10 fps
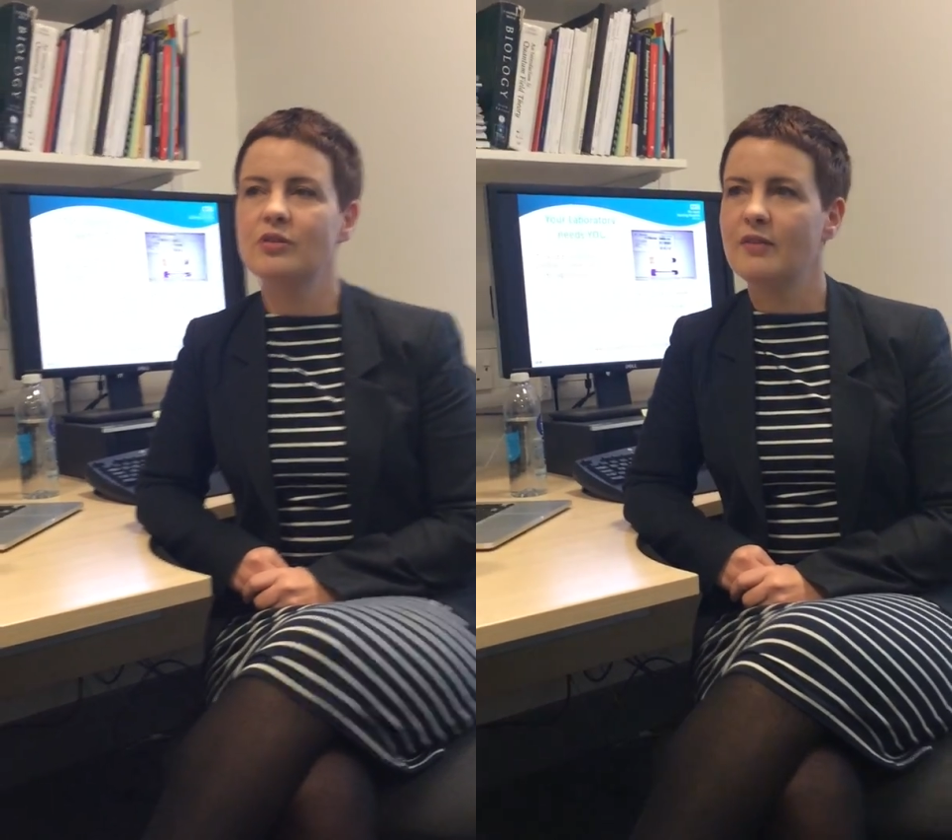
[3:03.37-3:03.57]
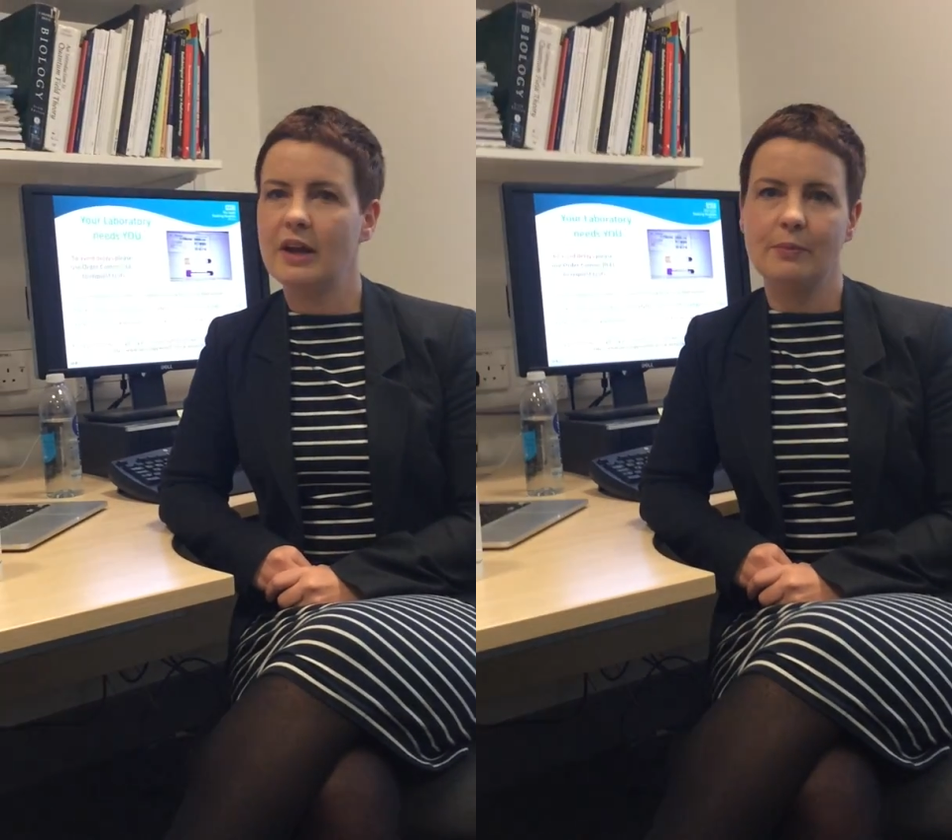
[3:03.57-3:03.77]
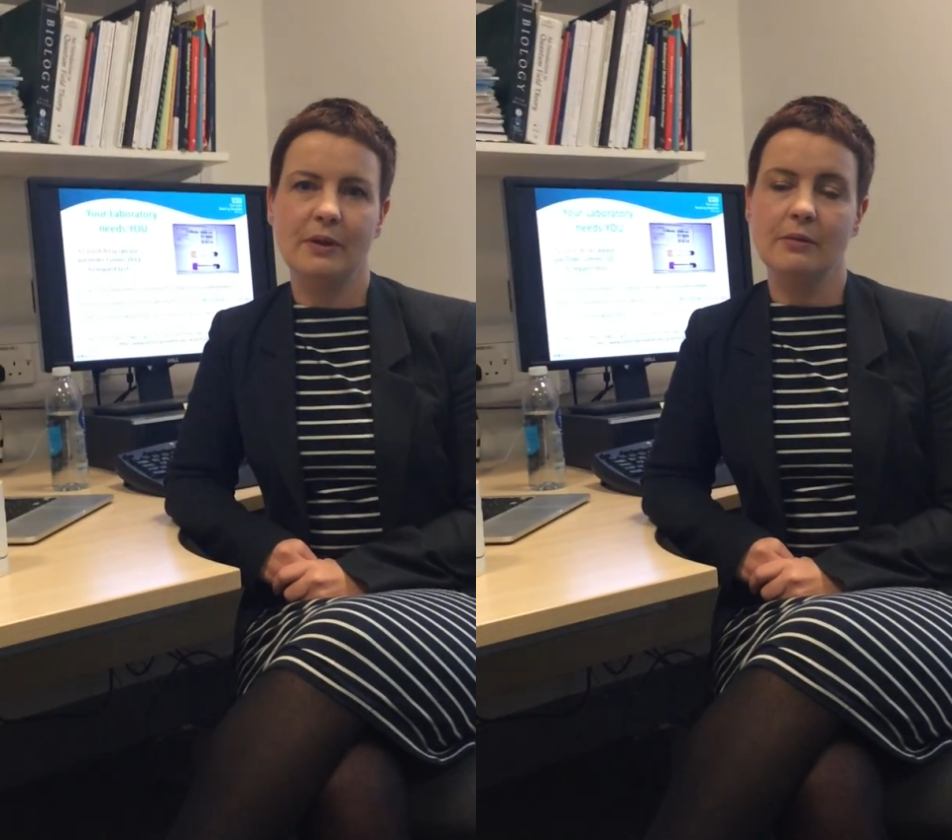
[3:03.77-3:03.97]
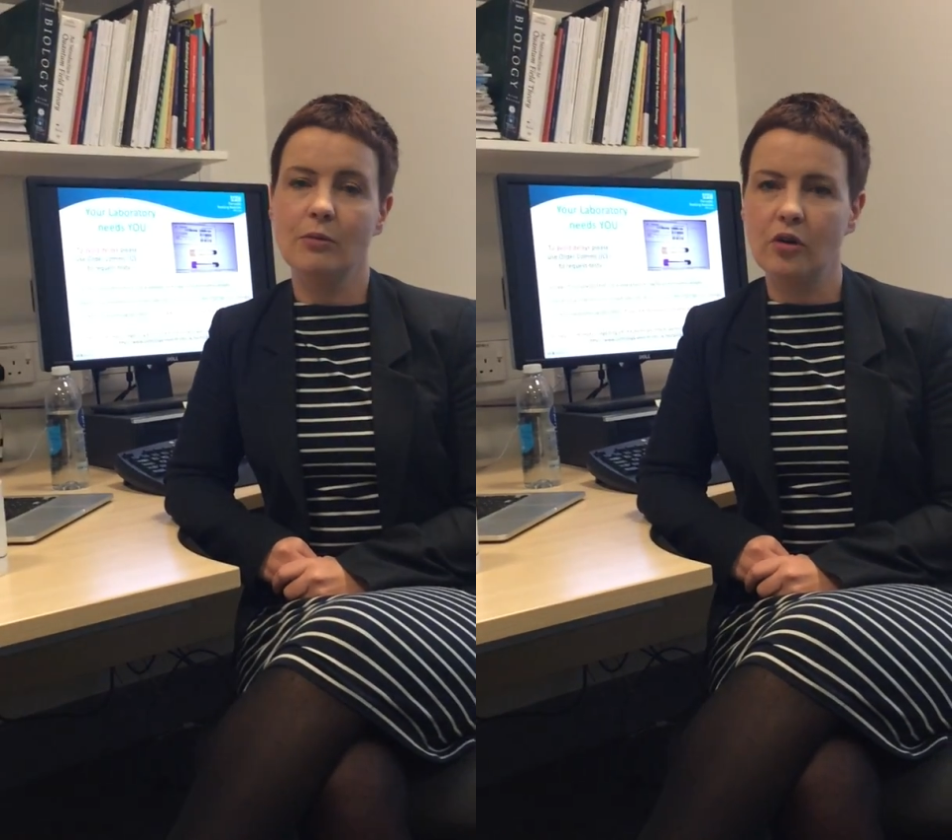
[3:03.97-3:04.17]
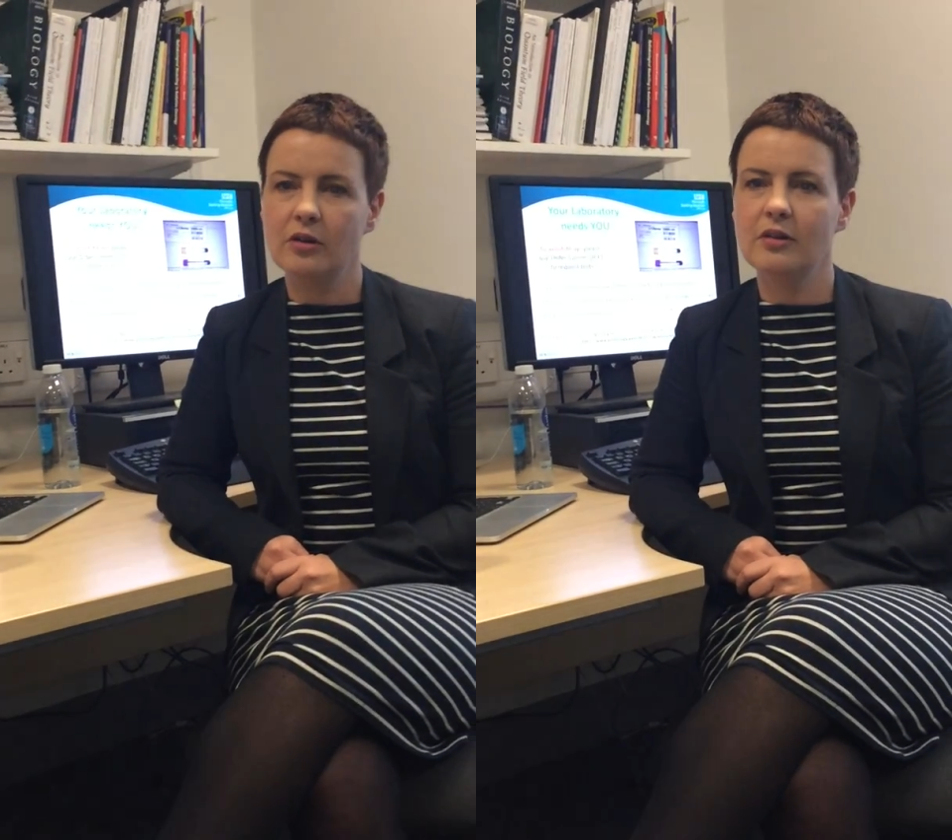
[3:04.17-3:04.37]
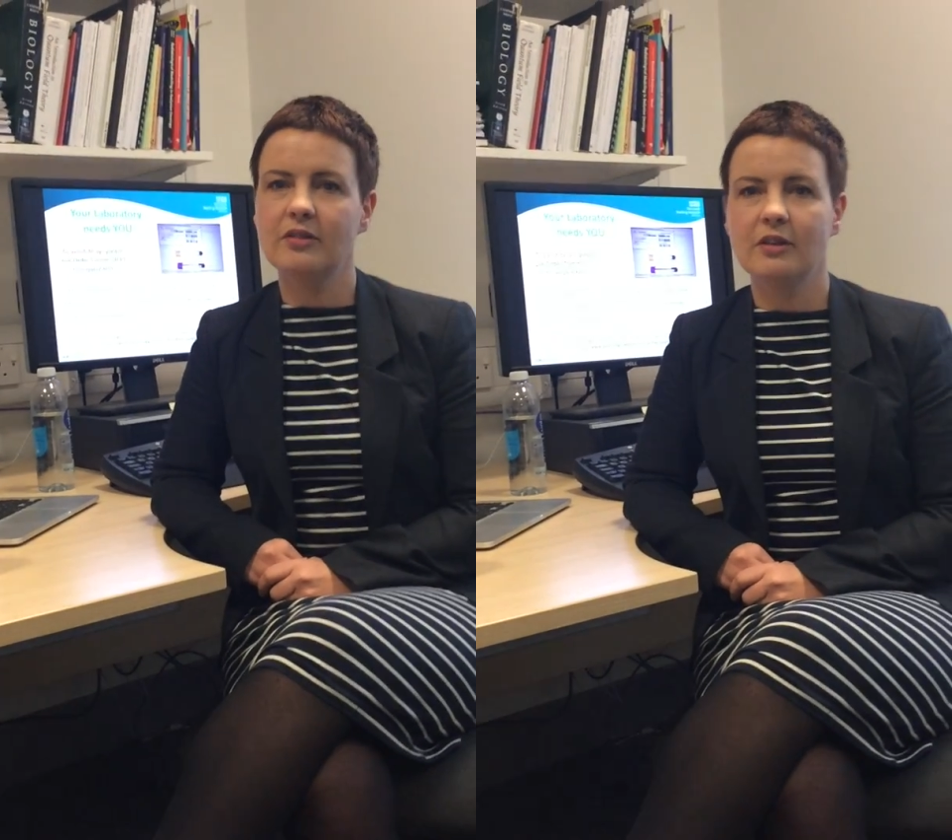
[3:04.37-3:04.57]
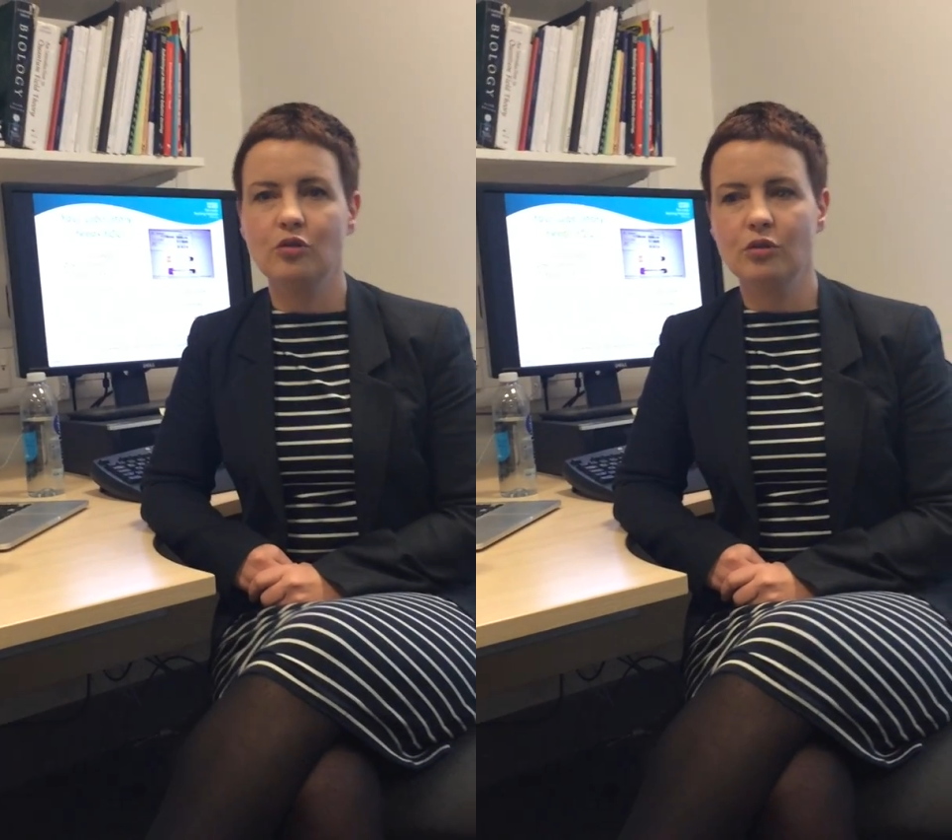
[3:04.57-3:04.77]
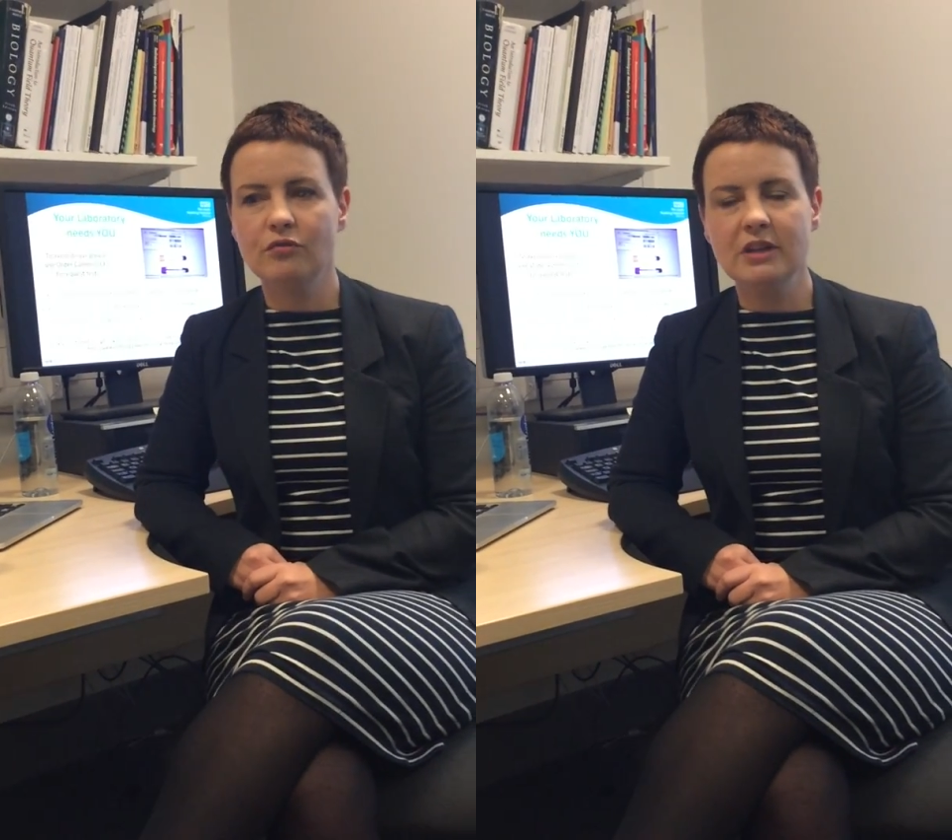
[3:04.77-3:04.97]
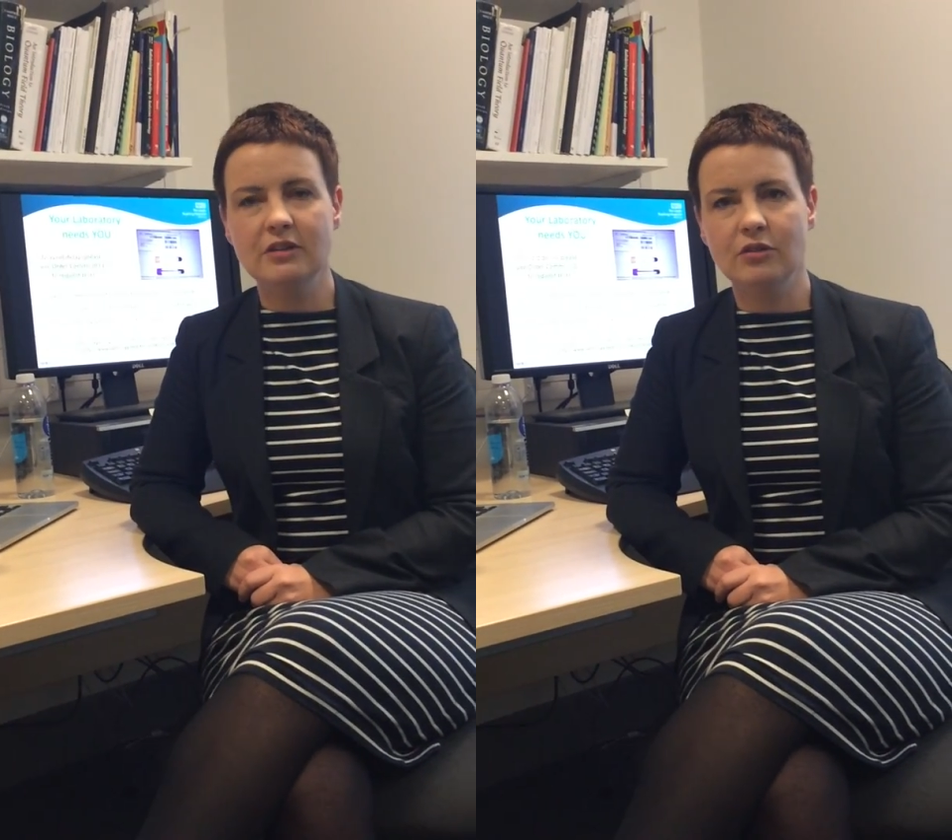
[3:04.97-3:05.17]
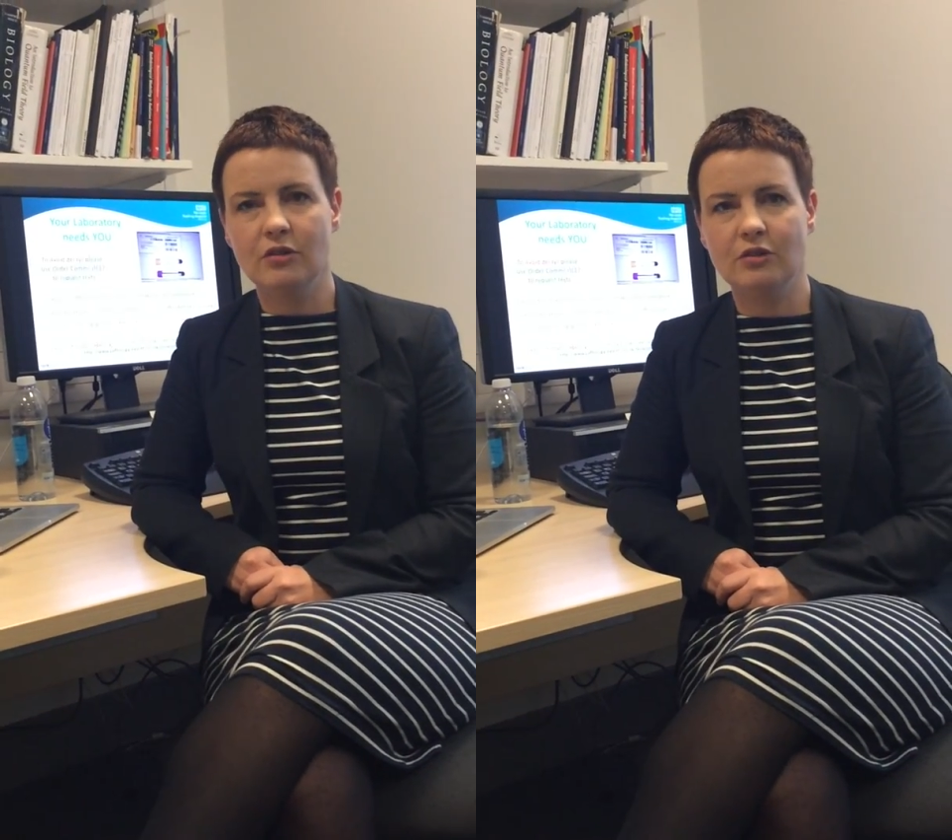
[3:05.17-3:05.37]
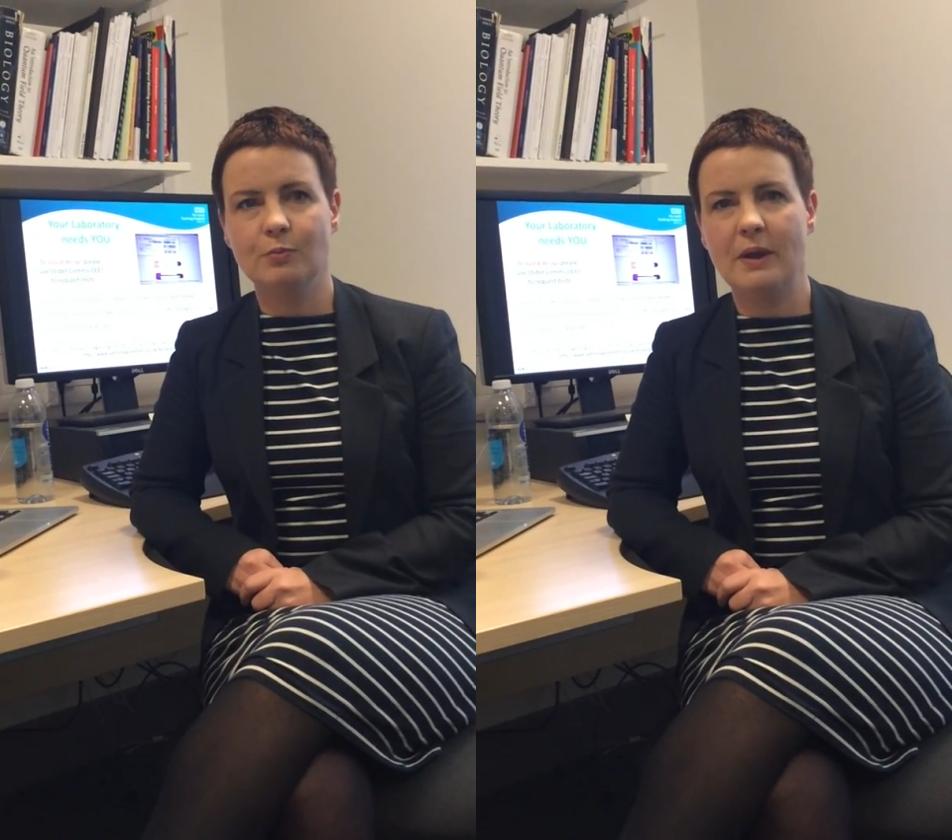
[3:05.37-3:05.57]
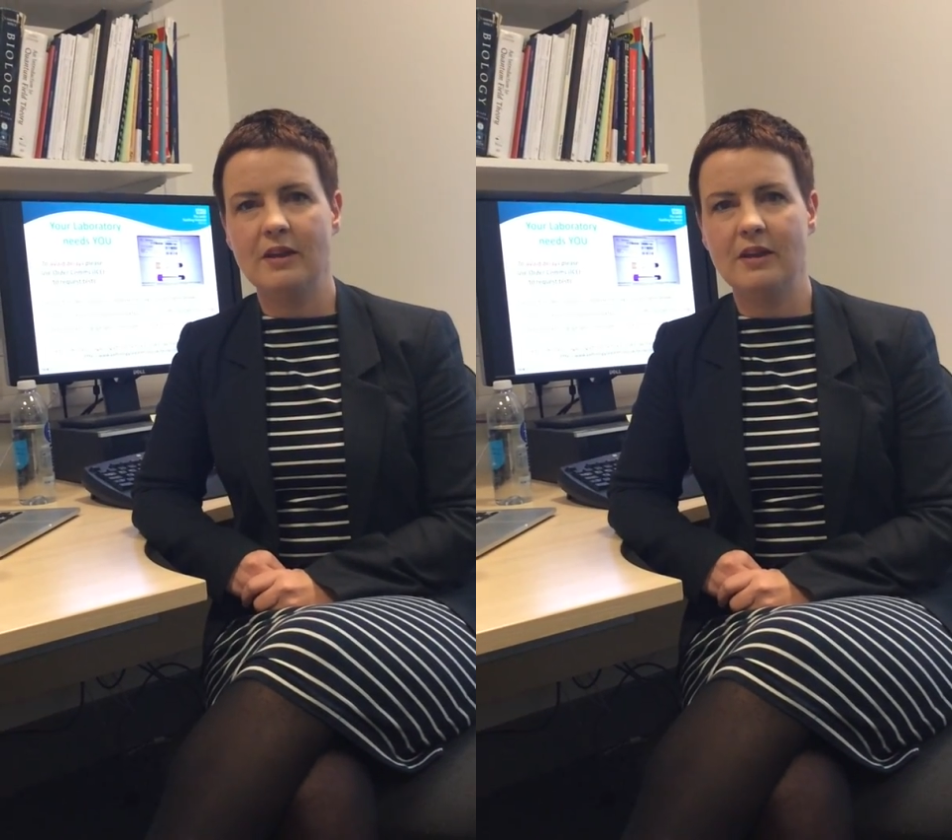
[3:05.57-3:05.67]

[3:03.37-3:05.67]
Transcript: developing models and doing research